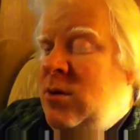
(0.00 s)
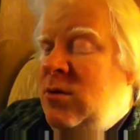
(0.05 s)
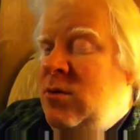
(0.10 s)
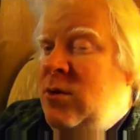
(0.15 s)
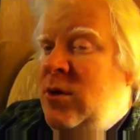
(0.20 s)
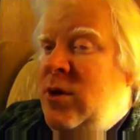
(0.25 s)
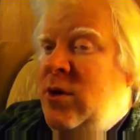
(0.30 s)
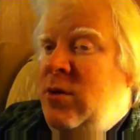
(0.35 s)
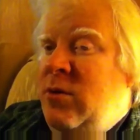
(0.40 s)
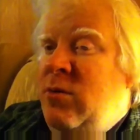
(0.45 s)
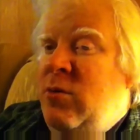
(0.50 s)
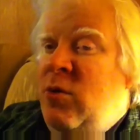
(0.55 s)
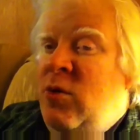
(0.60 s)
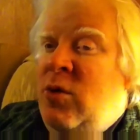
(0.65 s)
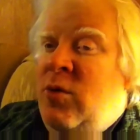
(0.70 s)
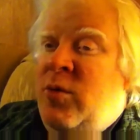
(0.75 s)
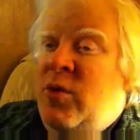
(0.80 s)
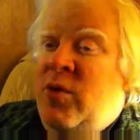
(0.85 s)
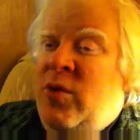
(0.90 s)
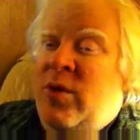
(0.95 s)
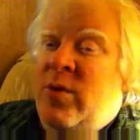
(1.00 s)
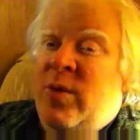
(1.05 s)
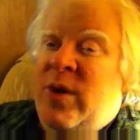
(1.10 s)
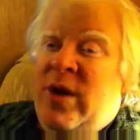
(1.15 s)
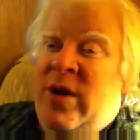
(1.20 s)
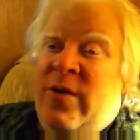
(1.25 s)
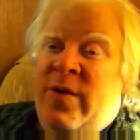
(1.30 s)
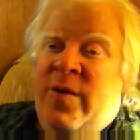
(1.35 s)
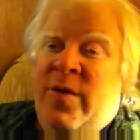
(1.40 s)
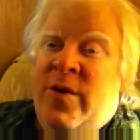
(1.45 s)
Well, wallboard
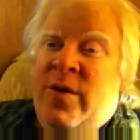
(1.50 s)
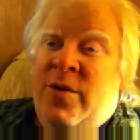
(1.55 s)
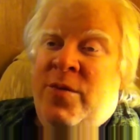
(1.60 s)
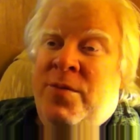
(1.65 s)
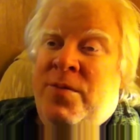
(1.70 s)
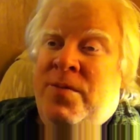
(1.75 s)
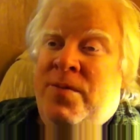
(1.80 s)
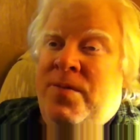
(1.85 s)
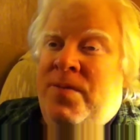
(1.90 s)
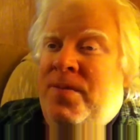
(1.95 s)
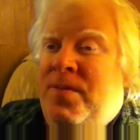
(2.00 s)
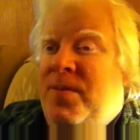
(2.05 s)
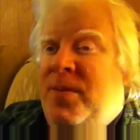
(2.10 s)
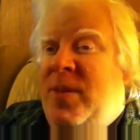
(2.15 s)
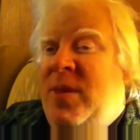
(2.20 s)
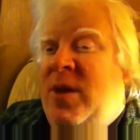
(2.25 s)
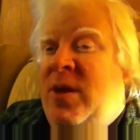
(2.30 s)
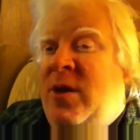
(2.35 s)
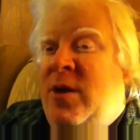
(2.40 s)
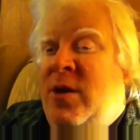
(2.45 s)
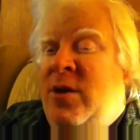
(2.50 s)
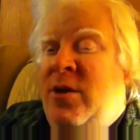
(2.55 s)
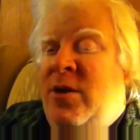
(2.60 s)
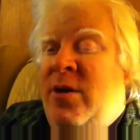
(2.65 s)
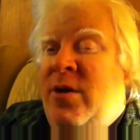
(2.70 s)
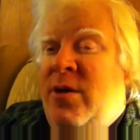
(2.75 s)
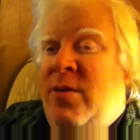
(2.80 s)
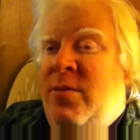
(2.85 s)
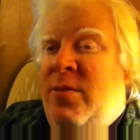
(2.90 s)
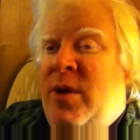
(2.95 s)
made of foam and
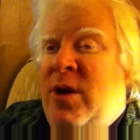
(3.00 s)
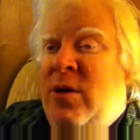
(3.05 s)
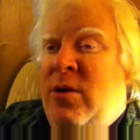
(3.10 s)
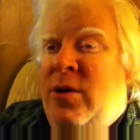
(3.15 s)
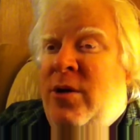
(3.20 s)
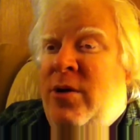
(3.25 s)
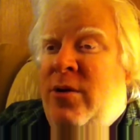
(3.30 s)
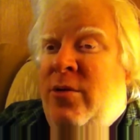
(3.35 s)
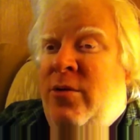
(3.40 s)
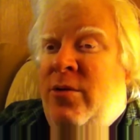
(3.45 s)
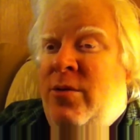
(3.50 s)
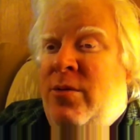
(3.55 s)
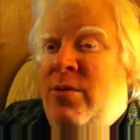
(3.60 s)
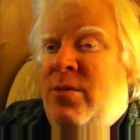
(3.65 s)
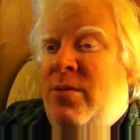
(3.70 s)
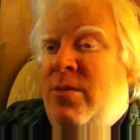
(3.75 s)
metal coat.